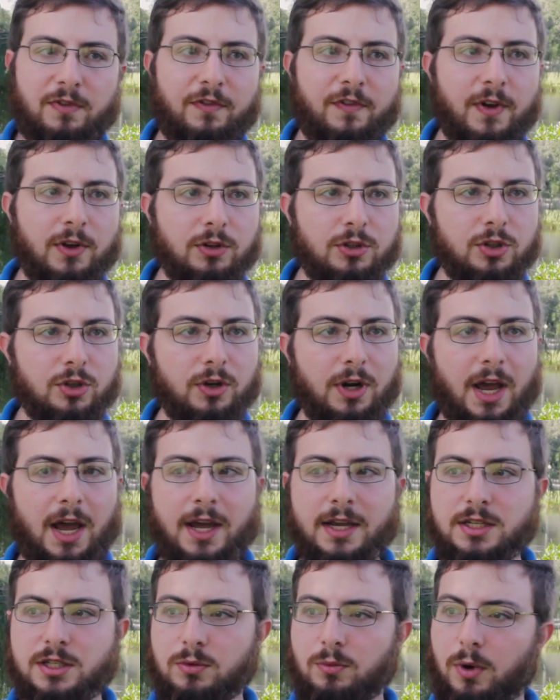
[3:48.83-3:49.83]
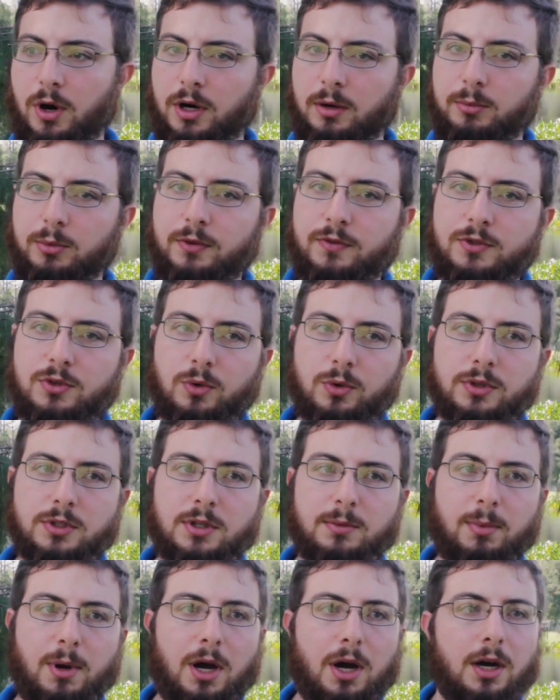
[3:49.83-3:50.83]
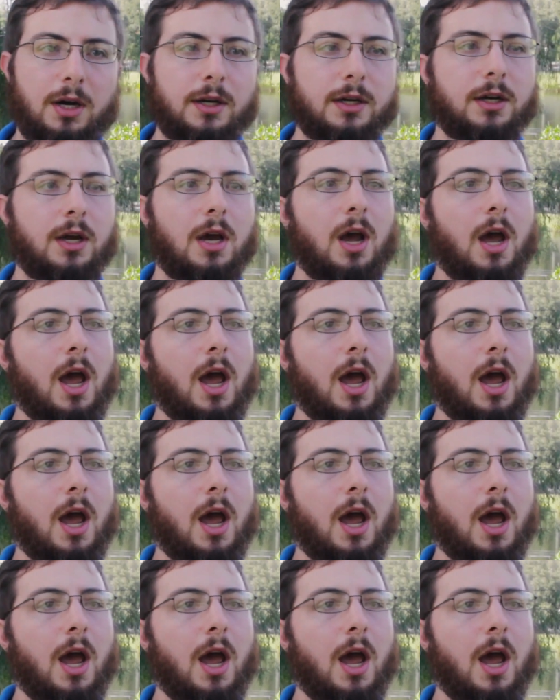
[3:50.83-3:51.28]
filtered as the water moves towards the pond.